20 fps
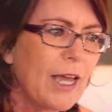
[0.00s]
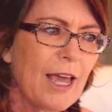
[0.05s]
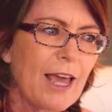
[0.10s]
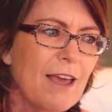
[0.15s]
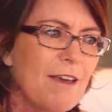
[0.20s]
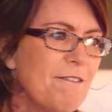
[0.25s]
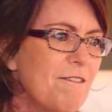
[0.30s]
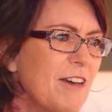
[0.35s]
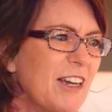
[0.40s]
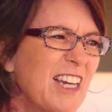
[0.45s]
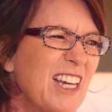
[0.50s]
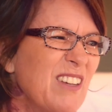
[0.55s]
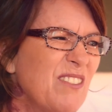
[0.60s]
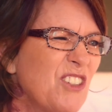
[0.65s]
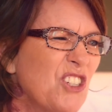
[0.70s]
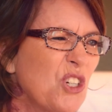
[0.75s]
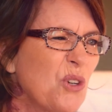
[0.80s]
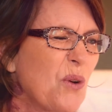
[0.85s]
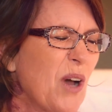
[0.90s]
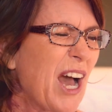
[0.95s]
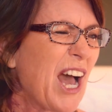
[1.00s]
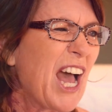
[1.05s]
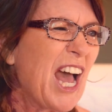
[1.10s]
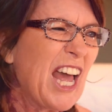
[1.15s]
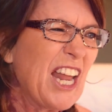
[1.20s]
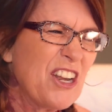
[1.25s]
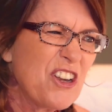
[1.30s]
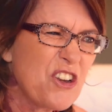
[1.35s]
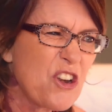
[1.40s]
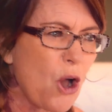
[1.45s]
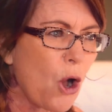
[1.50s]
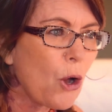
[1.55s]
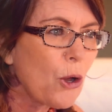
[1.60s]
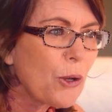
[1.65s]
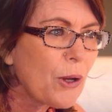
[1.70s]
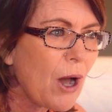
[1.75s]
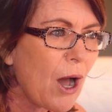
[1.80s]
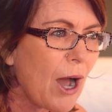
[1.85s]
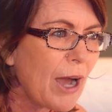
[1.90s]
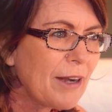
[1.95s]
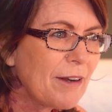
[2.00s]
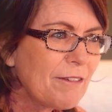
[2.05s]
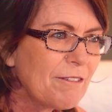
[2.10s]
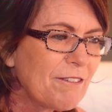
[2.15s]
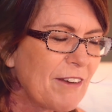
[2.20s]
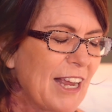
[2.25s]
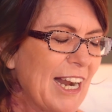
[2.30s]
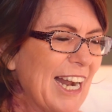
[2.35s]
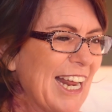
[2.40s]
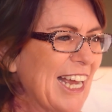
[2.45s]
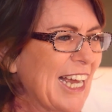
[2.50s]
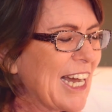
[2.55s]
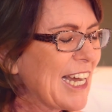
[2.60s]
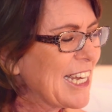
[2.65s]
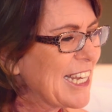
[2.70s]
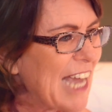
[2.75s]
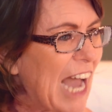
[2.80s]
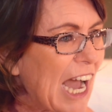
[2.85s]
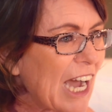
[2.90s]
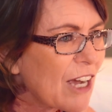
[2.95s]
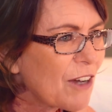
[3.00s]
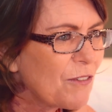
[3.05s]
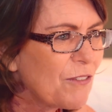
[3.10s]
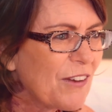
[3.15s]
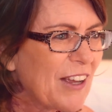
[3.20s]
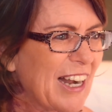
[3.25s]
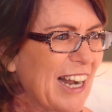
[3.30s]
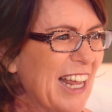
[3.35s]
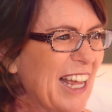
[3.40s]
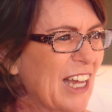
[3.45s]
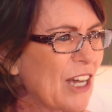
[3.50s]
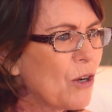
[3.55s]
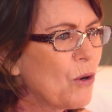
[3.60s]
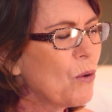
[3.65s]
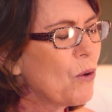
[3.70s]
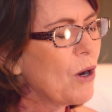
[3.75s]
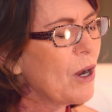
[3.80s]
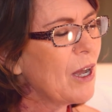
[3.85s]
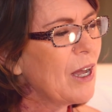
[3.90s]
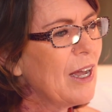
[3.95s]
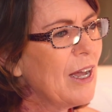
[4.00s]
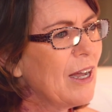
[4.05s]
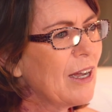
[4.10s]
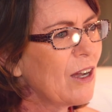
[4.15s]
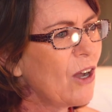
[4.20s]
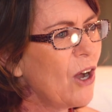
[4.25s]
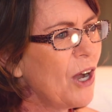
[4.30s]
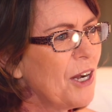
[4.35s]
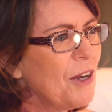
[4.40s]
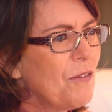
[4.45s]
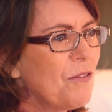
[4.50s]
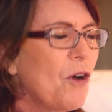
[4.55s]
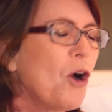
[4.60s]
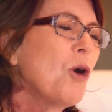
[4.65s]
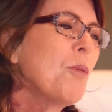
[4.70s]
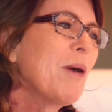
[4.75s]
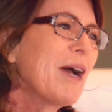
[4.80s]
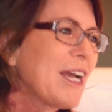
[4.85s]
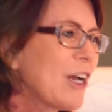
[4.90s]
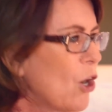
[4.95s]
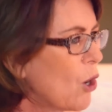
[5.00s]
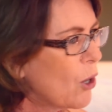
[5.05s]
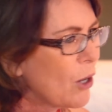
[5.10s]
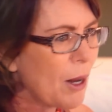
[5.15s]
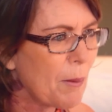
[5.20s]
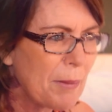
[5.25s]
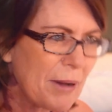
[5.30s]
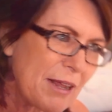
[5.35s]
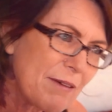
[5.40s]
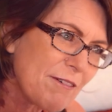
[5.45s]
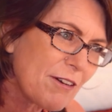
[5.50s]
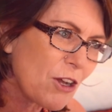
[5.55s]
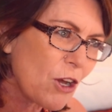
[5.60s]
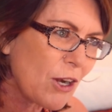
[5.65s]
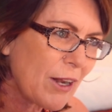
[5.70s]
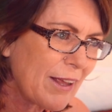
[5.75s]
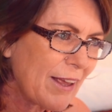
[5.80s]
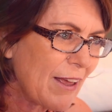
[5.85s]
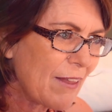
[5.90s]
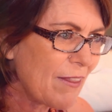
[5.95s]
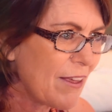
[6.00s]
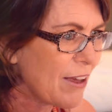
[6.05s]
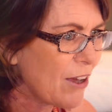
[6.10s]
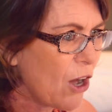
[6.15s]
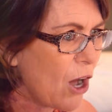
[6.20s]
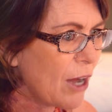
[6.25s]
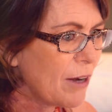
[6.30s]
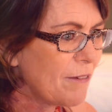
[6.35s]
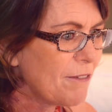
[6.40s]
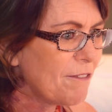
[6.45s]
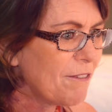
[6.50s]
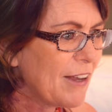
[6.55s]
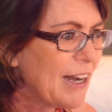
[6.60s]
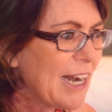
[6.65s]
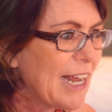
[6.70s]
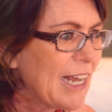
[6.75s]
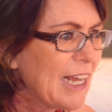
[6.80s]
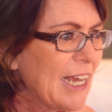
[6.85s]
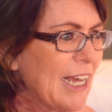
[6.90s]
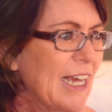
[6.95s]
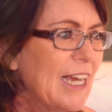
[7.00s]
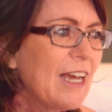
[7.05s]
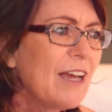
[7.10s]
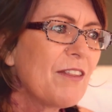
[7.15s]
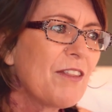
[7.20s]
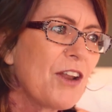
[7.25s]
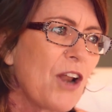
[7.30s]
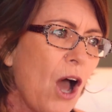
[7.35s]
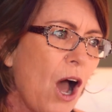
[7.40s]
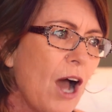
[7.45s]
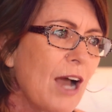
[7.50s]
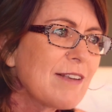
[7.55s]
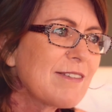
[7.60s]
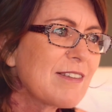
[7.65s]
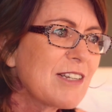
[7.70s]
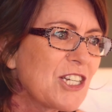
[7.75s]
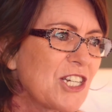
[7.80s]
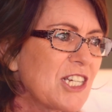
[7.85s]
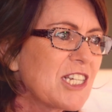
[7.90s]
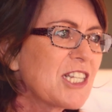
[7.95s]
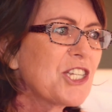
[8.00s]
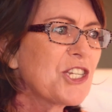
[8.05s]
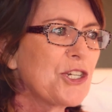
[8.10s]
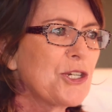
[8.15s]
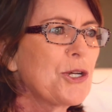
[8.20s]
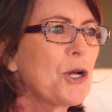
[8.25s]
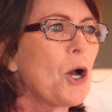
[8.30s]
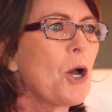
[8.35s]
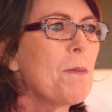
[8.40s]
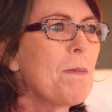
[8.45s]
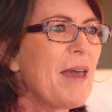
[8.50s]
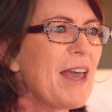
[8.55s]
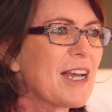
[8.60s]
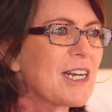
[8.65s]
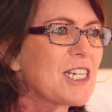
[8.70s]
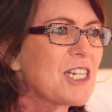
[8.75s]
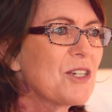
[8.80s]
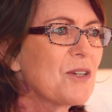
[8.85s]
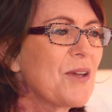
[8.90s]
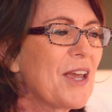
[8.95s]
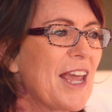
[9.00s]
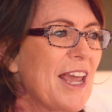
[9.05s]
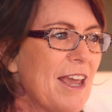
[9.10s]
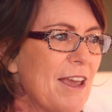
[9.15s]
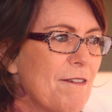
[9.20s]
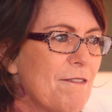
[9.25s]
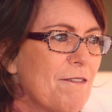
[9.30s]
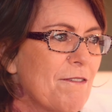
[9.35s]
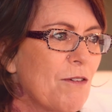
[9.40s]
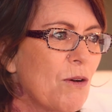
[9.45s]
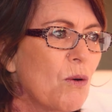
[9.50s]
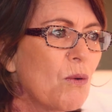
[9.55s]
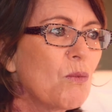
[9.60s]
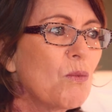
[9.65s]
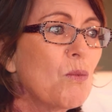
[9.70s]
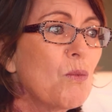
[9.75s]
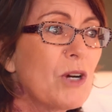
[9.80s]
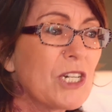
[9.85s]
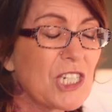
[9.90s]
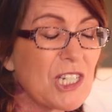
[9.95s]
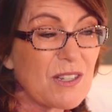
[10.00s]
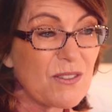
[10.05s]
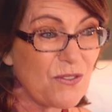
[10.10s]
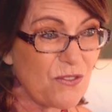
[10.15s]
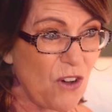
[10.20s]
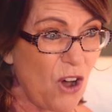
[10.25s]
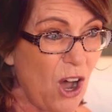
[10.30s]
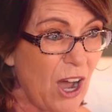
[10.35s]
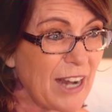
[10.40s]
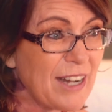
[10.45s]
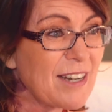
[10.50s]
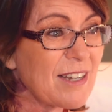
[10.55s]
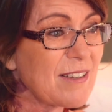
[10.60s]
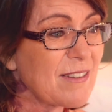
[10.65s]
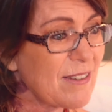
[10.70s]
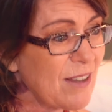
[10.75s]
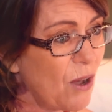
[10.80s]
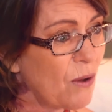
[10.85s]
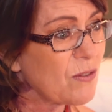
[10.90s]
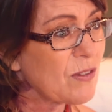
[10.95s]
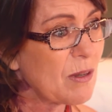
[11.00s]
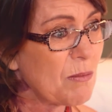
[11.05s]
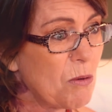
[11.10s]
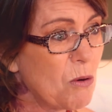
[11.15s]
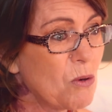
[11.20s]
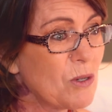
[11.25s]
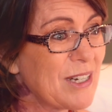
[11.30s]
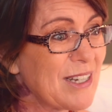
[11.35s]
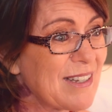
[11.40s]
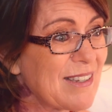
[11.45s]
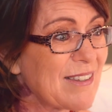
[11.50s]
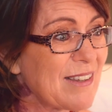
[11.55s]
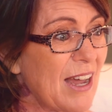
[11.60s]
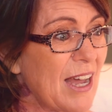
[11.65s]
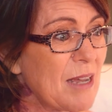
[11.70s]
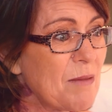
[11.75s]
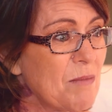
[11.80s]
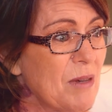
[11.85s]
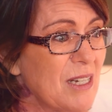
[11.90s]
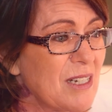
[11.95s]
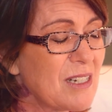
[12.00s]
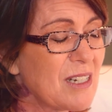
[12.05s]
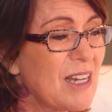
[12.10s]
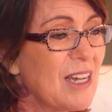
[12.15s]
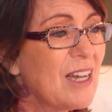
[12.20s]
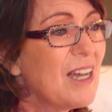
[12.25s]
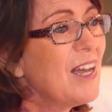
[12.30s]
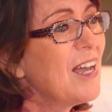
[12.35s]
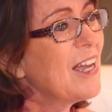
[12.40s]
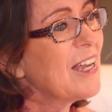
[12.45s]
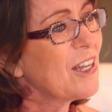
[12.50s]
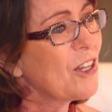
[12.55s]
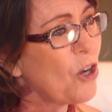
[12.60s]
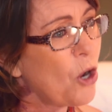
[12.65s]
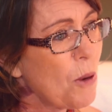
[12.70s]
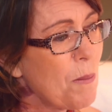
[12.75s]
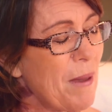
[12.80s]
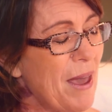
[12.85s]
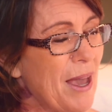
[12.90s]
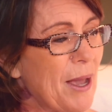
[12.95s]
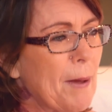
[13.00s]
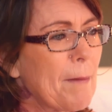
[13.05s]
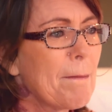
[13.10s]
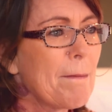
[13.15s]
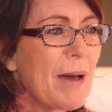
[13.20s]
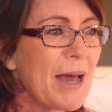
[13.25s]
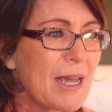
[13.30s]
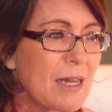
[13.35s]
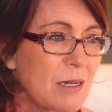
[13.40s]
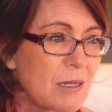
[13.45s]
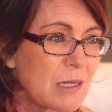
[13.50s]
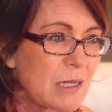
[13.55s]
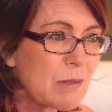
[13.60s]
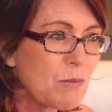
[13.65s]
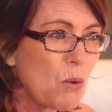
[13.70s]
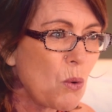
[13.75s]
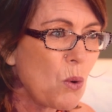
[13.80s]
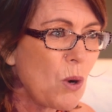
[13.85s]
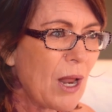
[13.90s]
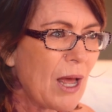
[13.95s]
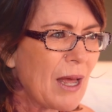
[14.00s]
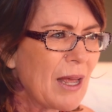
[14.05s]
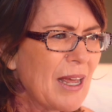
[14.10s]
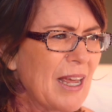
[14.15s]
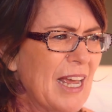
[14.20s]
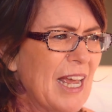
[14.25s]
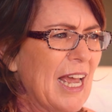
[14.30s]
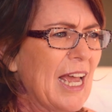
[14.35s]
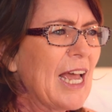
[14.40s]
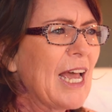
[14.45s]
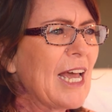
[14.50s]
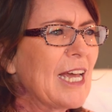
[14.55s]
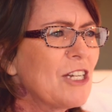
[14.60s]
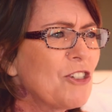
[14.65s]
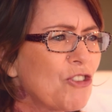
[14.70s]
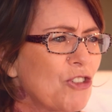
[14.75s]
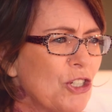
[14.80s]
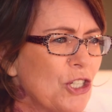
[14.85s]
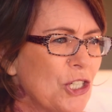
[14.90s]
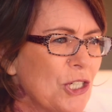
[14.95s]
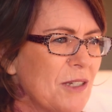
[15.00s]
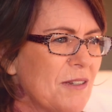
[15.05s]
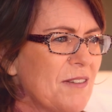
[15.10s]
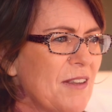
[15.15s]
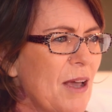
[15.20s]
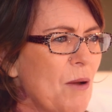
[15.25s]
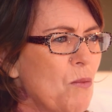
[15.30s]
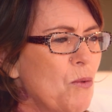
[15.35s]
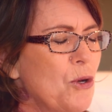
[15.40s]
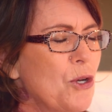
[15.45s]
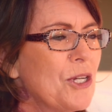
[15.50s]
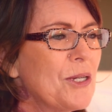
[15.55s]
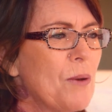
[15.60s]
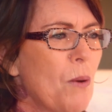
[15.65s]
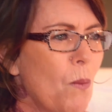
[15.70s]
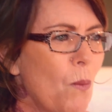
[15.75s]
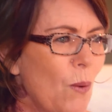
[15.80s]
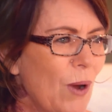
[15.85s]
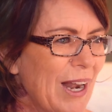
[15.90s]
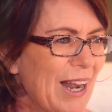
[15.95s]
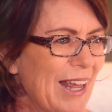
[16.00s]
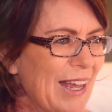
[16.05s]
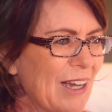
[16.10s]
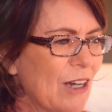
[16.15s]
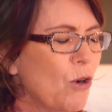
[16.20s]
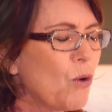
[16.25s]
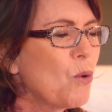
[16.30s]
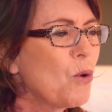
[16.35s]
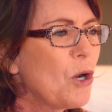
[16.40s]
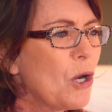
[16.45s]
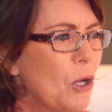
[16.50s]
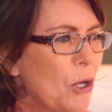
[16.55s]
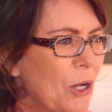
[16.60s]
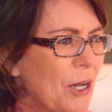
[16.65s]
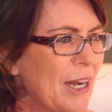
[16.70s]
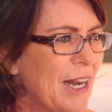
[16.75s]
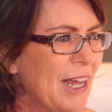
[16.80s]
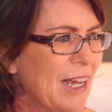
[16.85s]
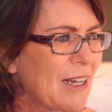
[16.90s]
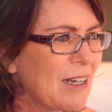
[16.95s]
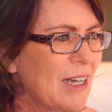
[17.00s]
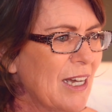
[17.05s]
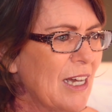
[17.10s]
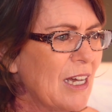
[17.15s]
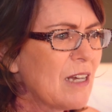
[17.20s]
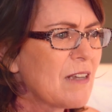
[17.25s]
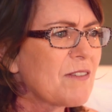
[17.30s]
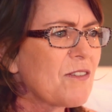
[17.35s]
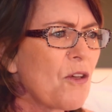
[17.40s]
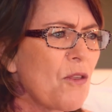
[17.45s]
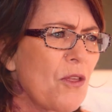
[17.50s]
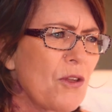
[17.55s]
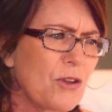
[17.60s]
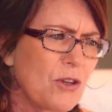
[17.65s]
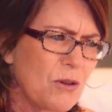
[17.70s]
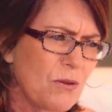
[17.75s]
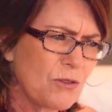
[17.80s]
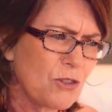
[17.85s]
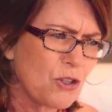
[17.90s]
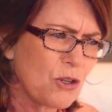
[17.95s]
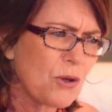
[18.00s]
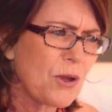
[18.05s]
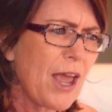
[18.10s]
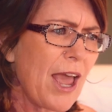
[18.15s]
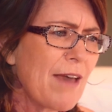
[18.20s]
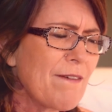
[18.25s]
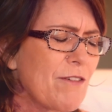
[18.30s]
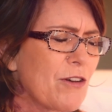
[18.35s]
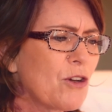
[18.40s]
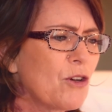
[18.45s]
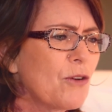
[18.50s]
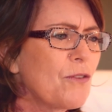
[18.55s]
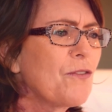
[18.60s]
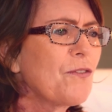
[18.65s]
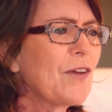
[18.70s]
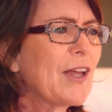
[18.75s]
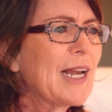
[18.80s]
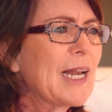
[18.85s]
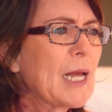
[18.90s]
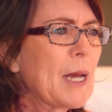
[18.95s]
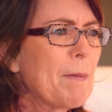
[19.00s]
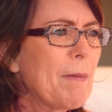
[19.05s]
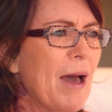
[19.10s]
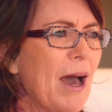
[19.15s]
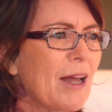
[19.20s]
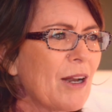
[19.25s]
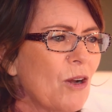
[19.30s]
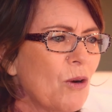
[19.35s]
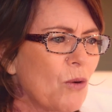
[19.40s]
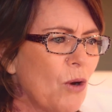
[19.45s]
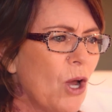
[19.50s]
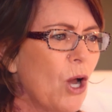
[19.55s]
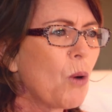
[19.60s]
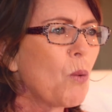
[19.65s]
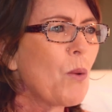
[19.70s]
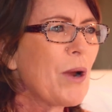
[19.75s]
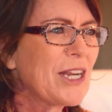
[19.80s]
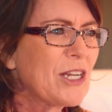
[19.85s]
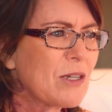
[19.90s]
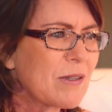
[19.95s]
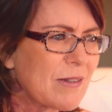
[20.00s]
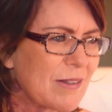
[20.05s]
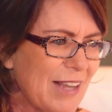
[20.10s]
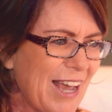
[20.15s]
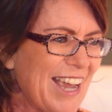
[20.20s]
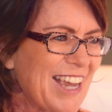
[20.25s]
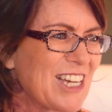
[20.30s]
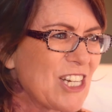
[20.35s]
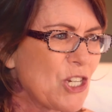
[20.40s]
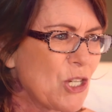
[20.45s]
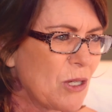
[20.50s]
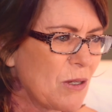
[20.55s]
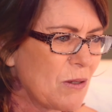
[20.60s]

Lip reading: If it gives you a no kind of feeling, a yuck feeling, or a kind of, oh my God, I'm never going to get there kind of feeling, then I suggest you go back to F, which is find a self-supporting statement. Go back, make it smaller, introduce that word willing or learning so that you do have a good feeling about it when you say it to